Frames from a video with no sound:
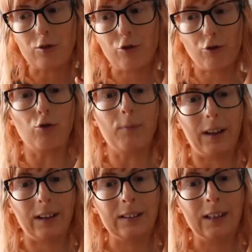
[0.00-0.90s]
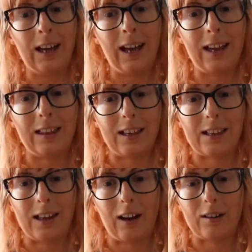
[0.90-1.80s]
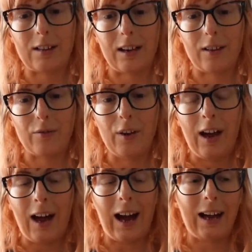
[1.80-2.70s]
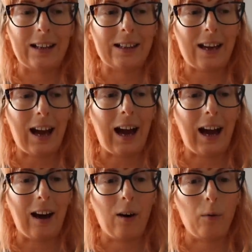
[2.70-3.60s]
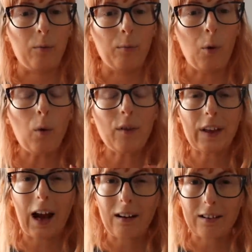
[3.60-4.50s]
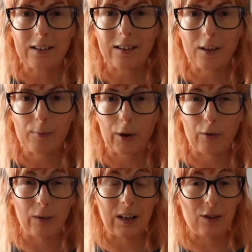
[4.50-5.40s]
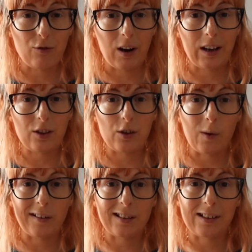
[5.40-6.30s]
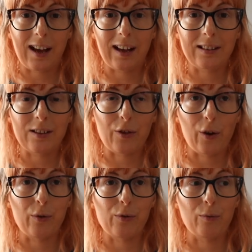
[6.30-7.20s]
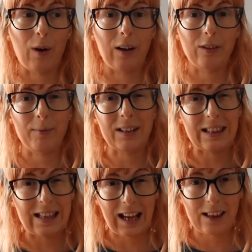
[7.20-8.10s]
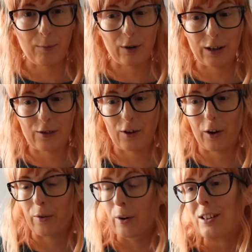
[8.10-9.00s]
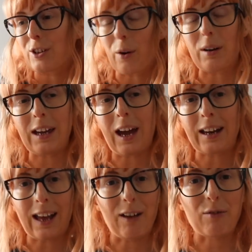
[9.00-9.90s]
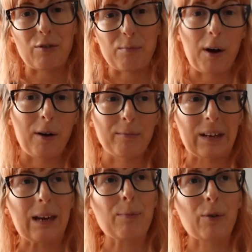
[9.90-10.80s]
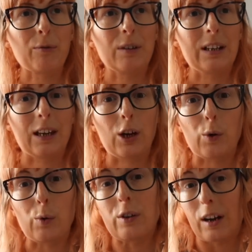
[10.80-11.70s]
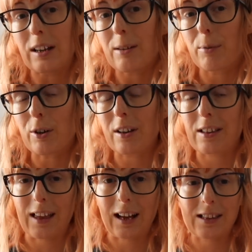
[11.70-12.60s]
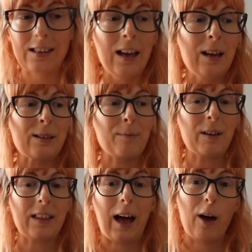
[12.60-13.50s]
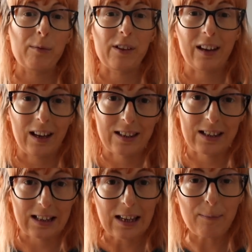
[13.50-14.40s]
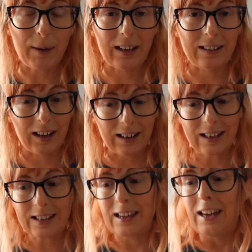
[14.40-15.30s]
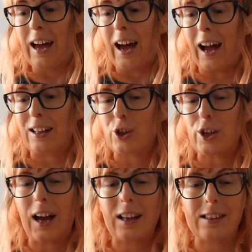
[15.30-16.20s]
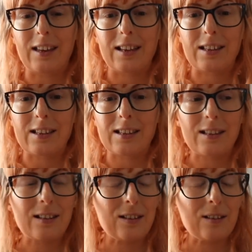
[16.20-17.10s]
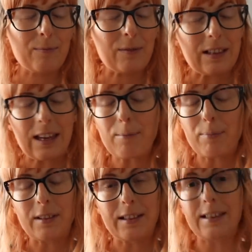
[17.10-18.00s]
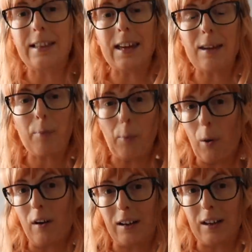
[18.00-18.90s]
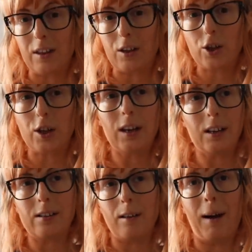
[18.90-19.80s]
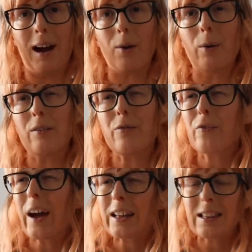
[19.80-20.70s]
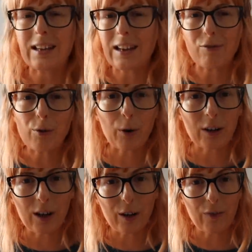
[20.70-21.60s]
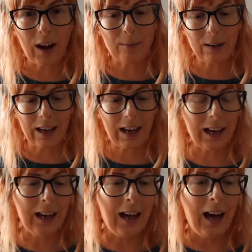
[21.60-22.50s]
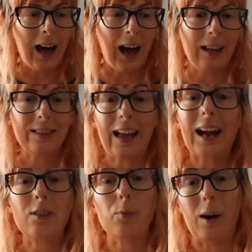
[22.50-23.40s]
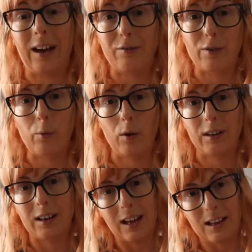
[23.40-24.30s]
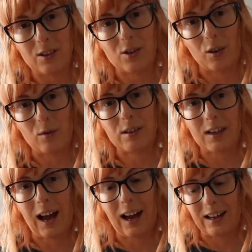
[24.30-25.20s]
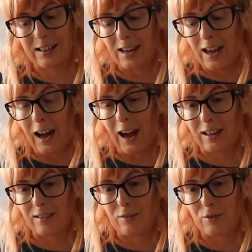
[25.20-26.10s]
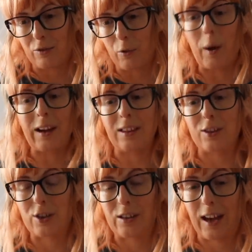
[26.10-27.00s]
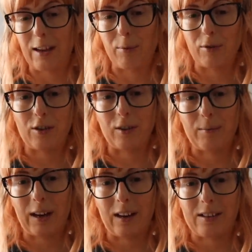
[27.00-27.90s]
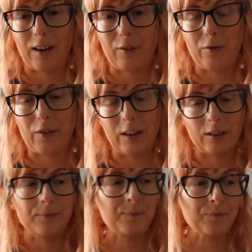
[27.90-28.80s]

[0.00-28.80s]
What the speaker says: trauma in this narrative, and how all of the characters in this book are really trying to understand those around them, like, desperately so. Yoli and Elf's mum keeps on reading whodunit books. That's something that helps her get to sleep at night. And she has this deep, deep worry that she has somehow infected everyone in her family, and that's why everyone is so sad. And the way that she's able to make herself feel